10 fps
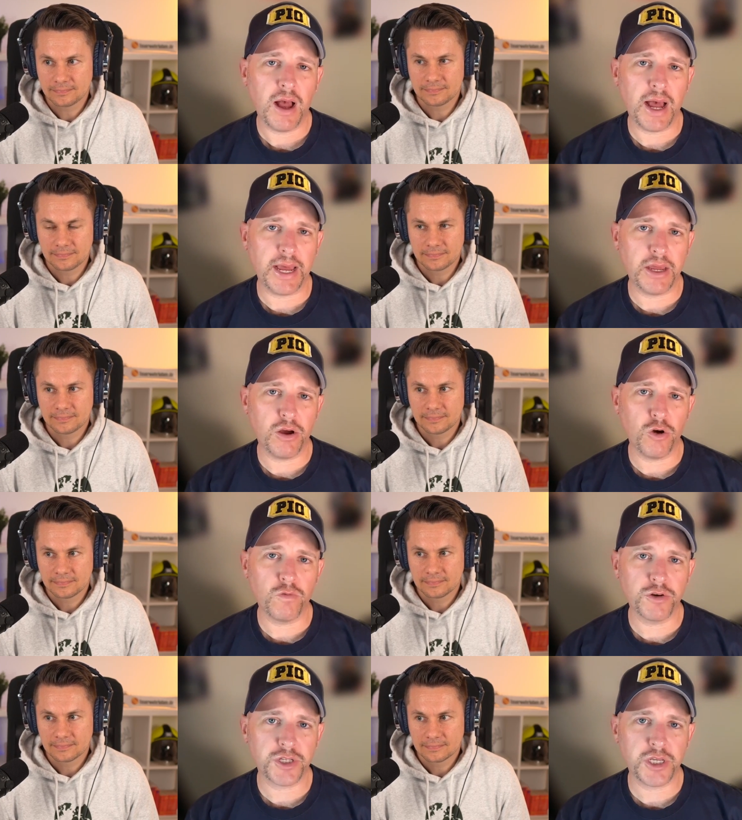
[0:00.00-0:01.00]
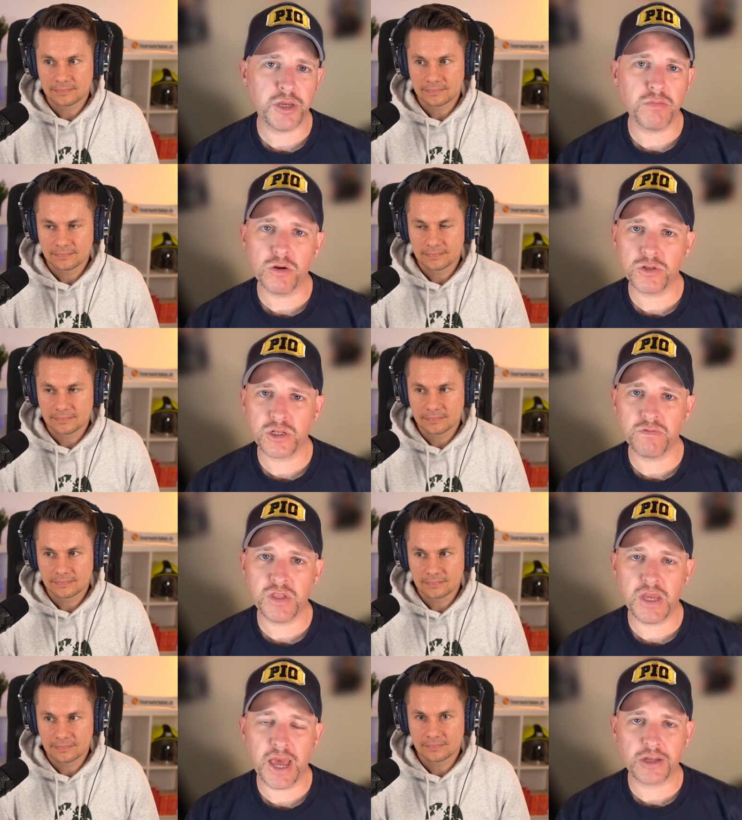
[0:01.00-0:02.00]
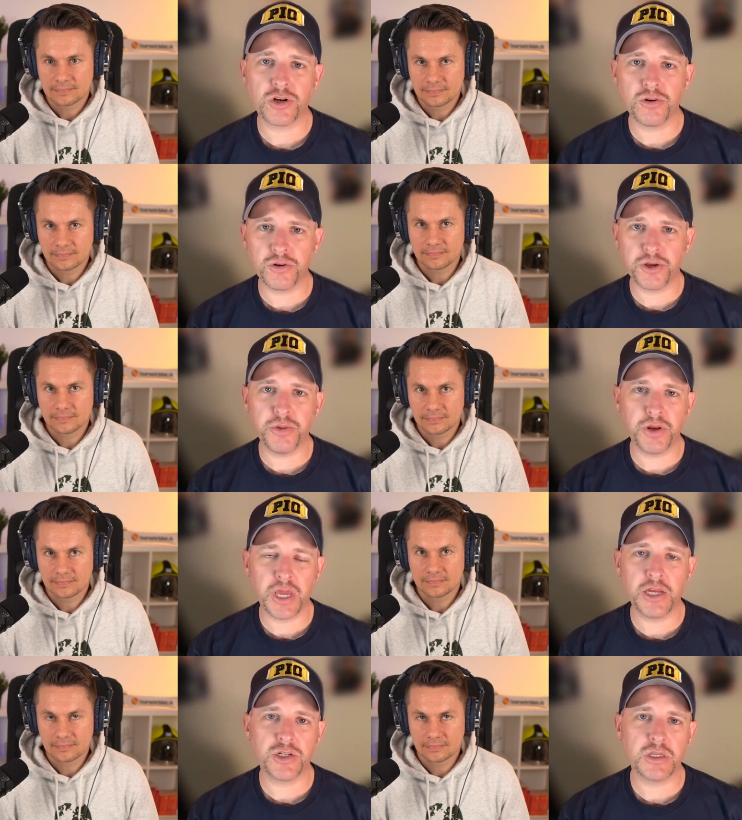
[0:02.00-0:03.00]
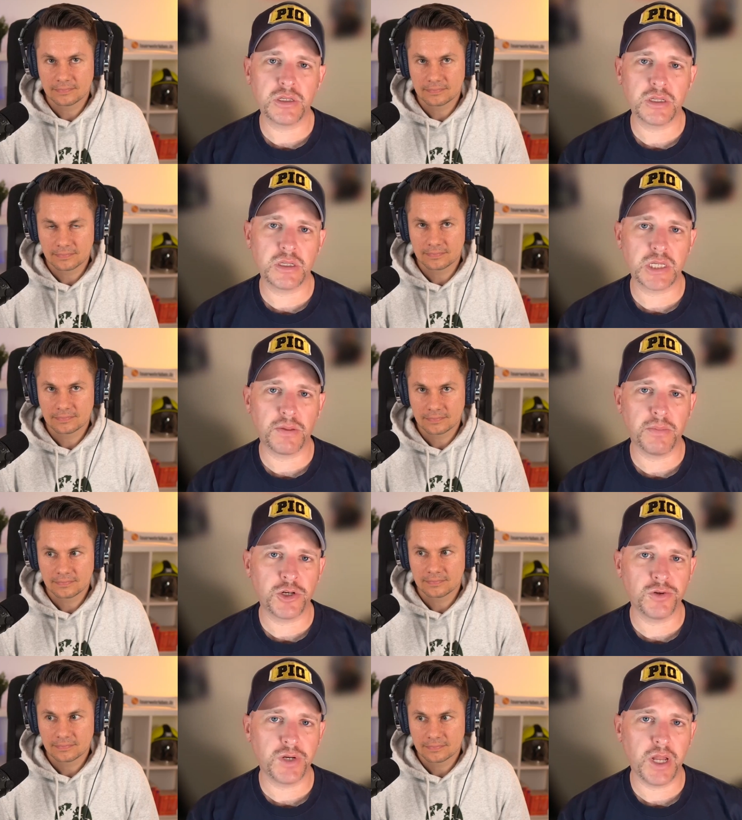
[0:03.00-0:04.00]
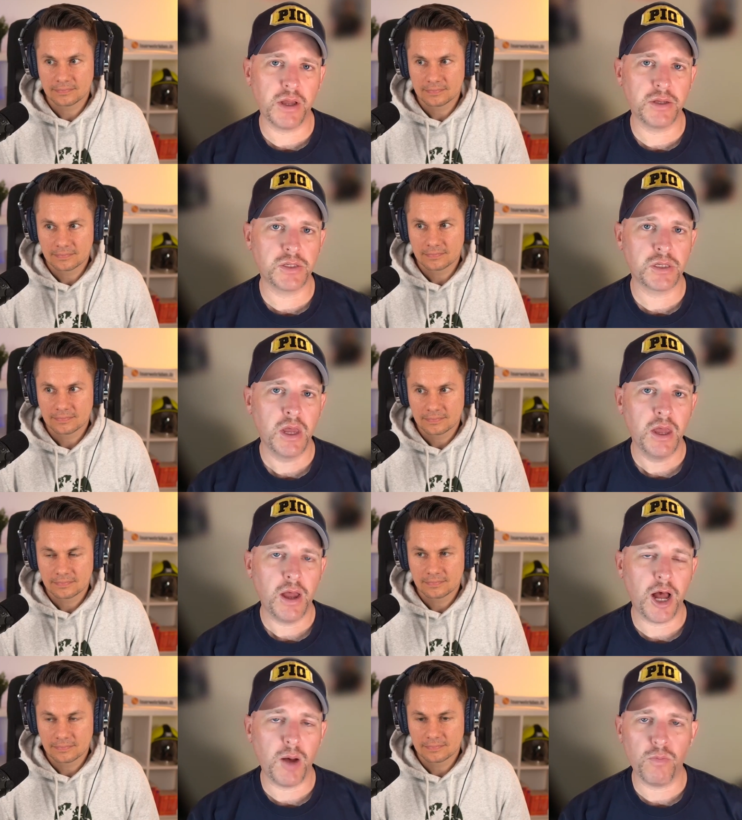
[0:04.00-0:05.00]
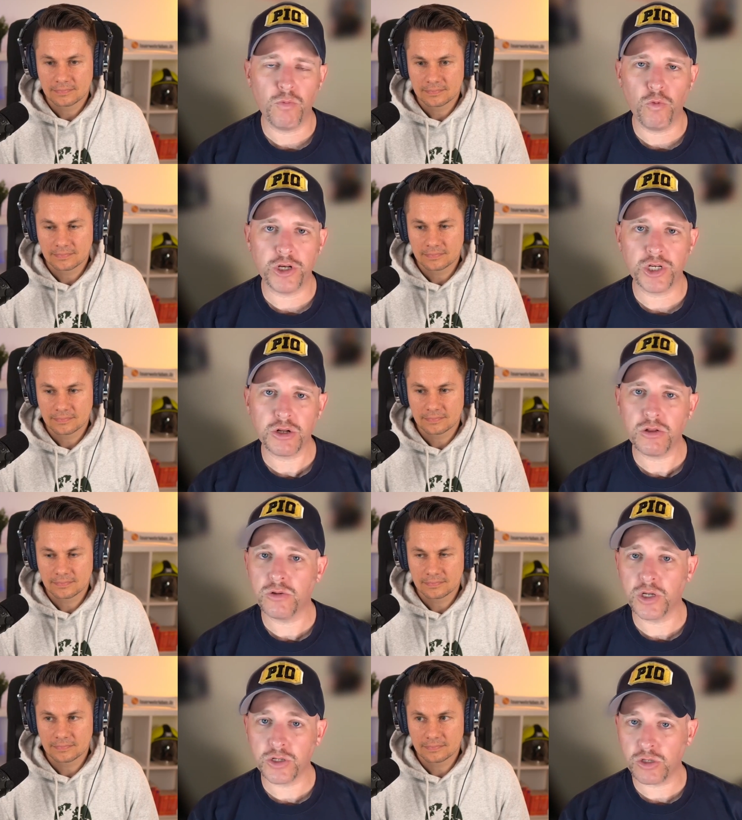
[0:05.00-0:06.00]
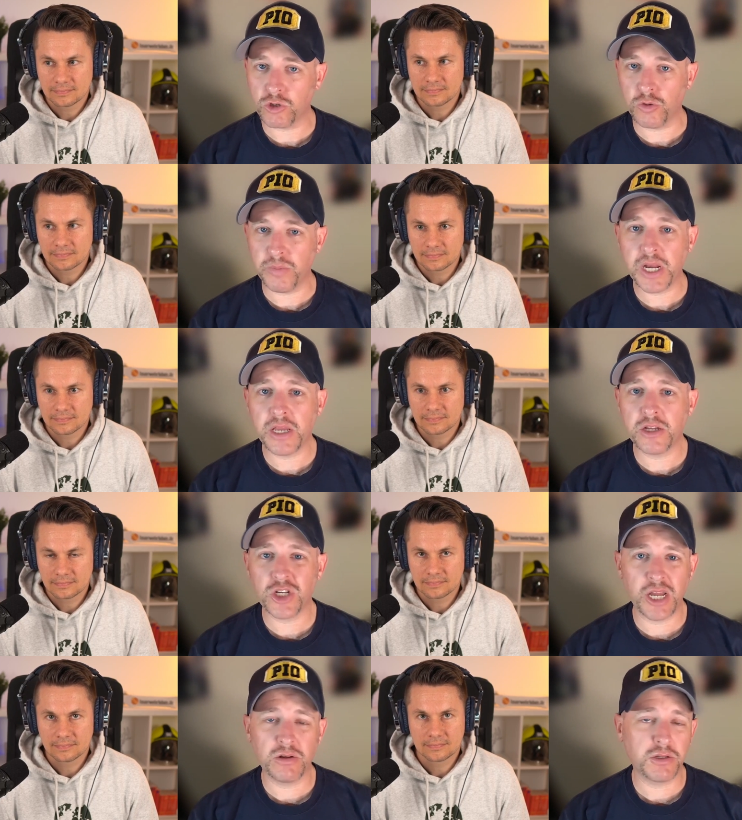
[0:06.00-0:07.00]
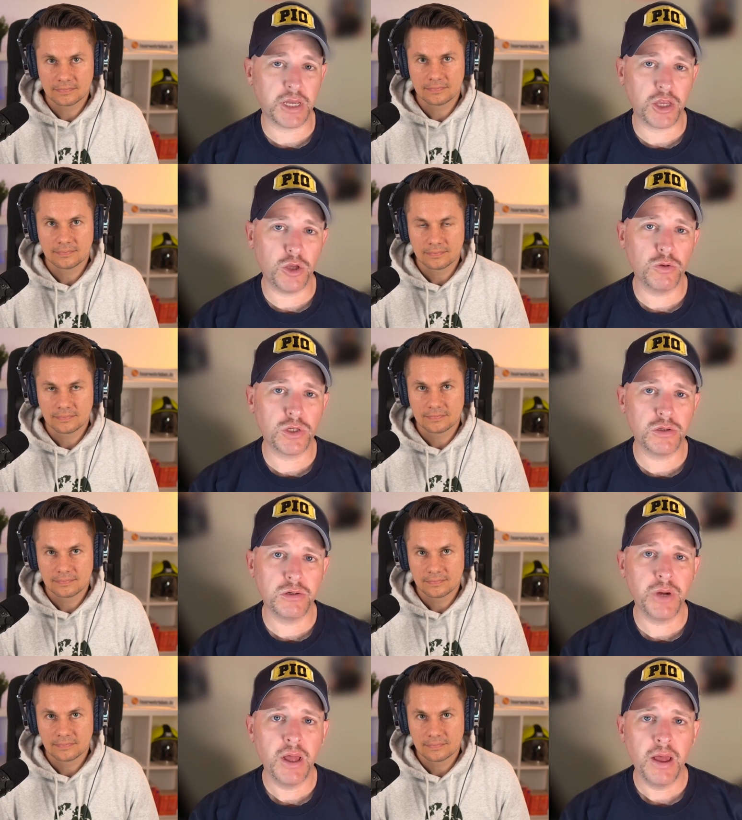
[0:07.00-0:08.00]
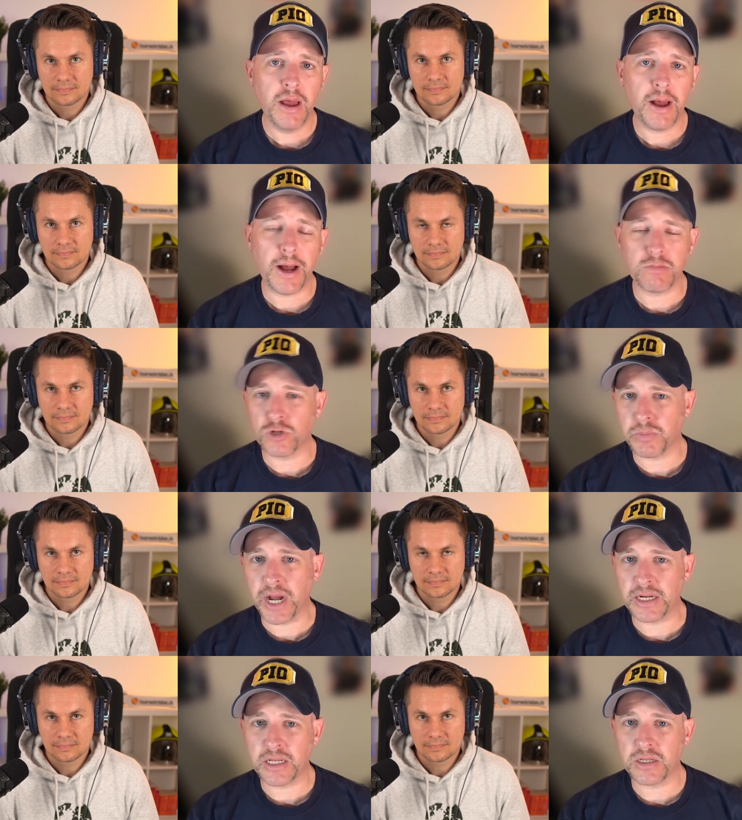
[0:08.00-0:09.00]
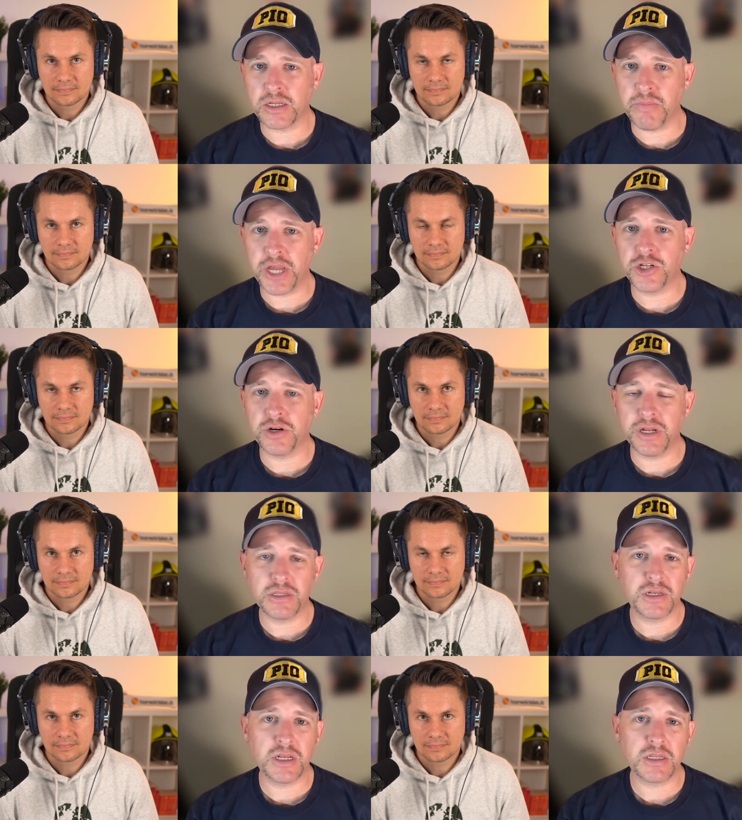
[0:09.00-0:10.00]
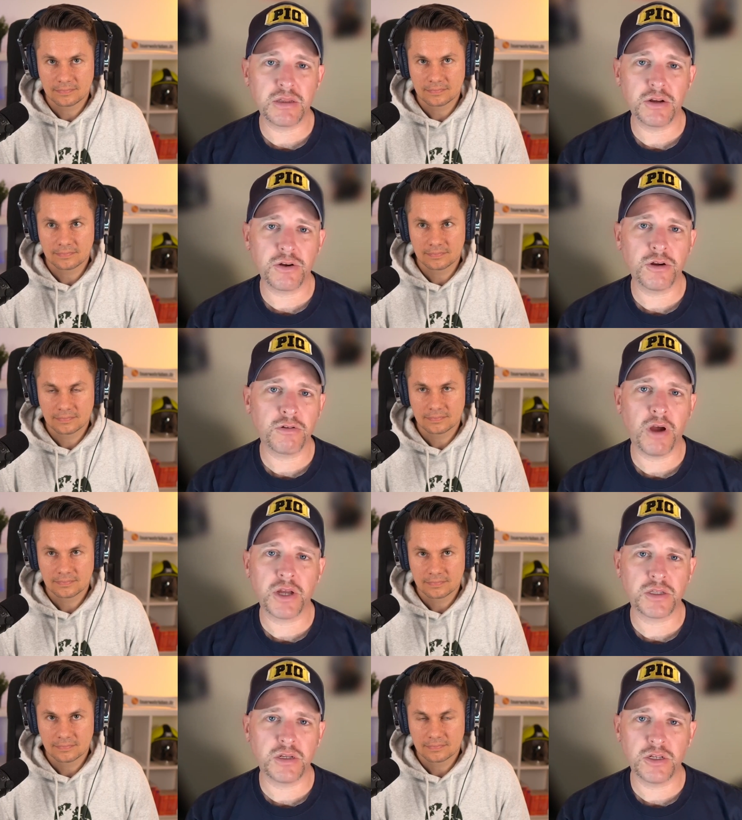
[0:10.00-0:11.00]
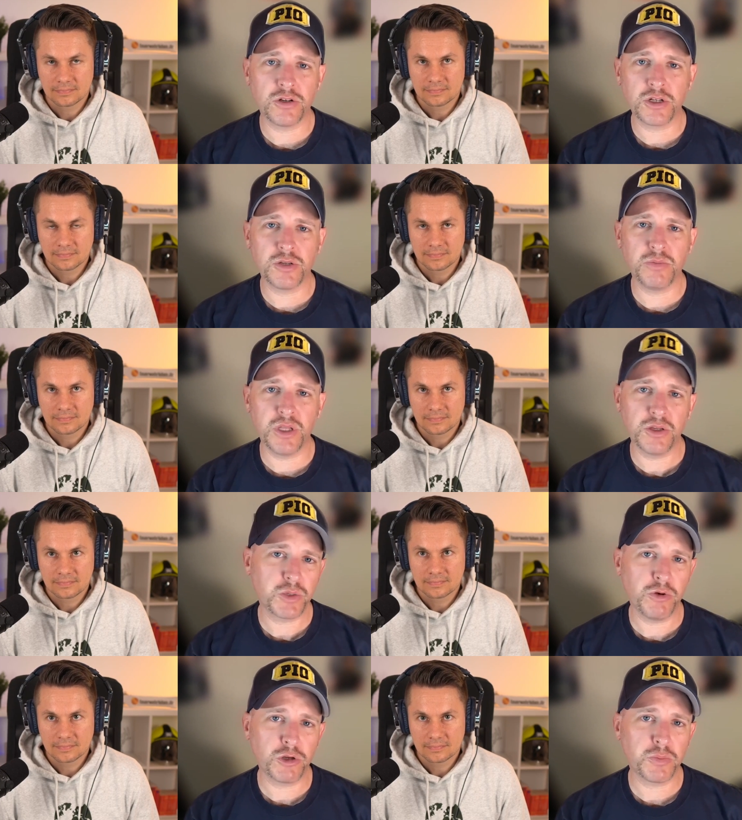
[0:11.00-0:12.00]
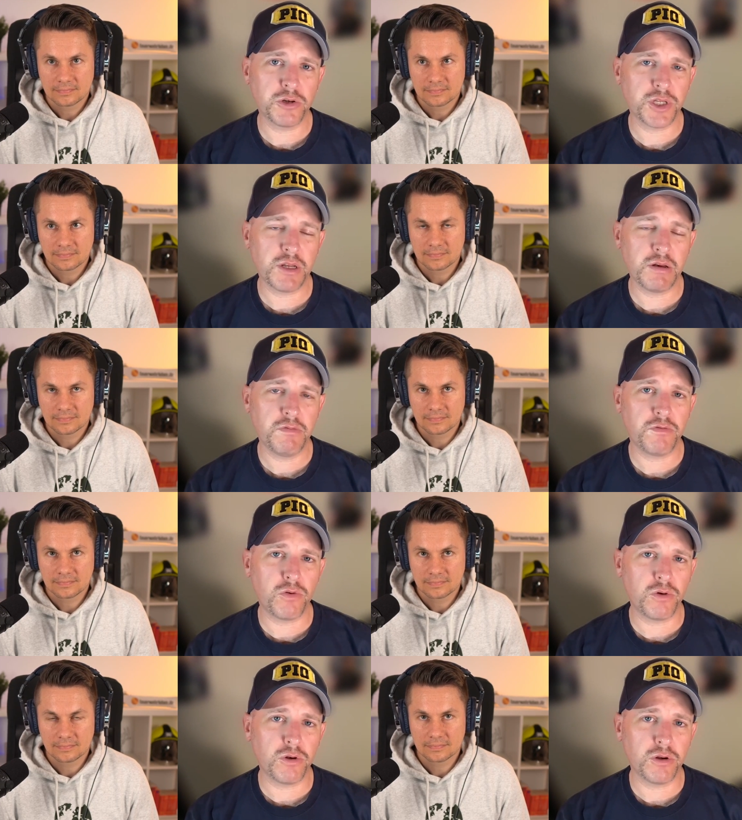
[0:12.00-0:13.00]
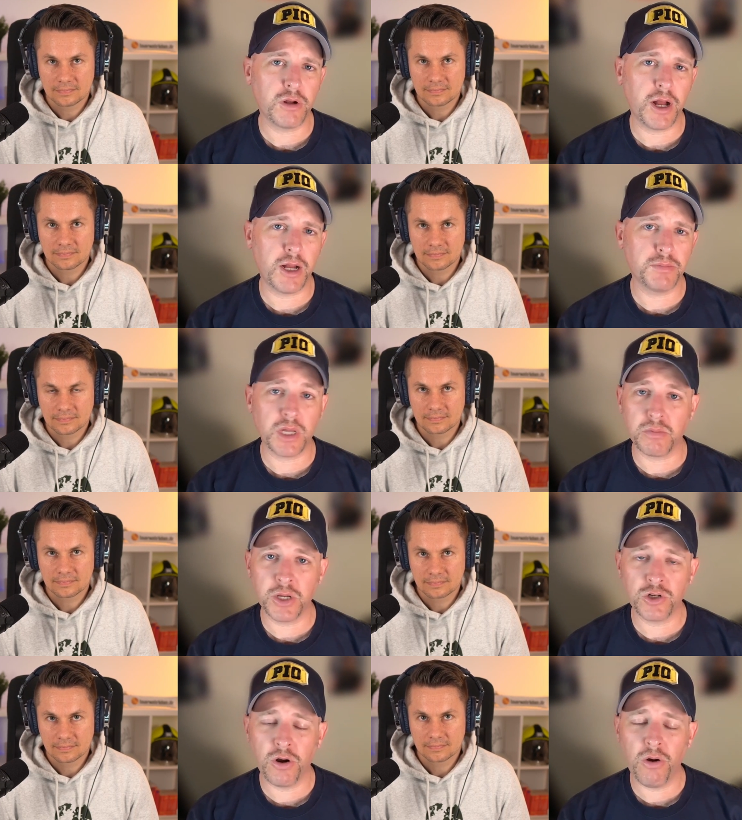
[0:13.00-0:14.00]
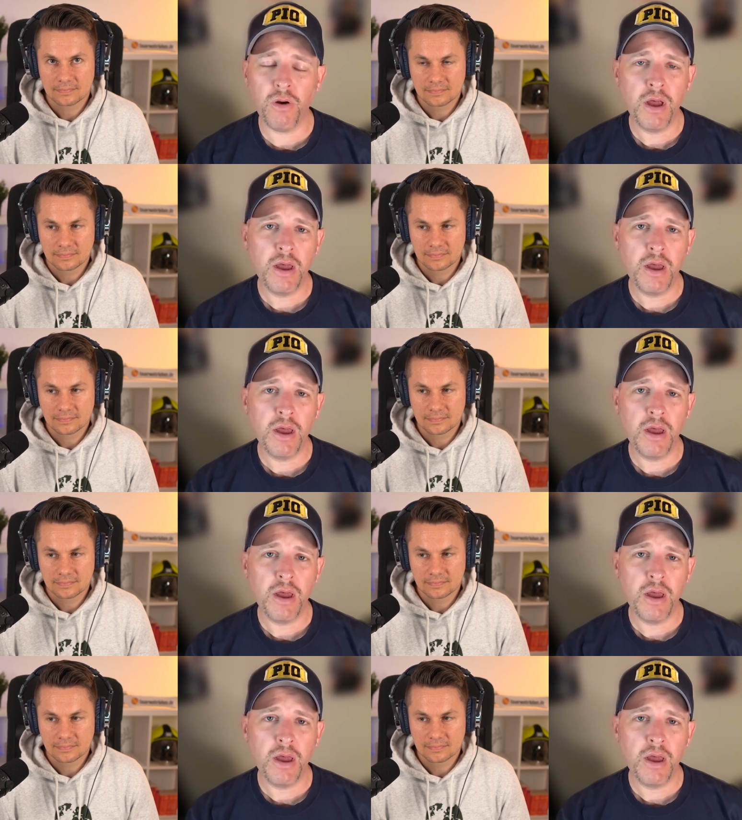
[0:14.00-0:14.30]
Speaker 1: I oversee most of the external communications that South Metro does, um, which includes our social media channels like YouTube, um, responding to major incidents that occur across the district to be the spokesperson for um, South Metro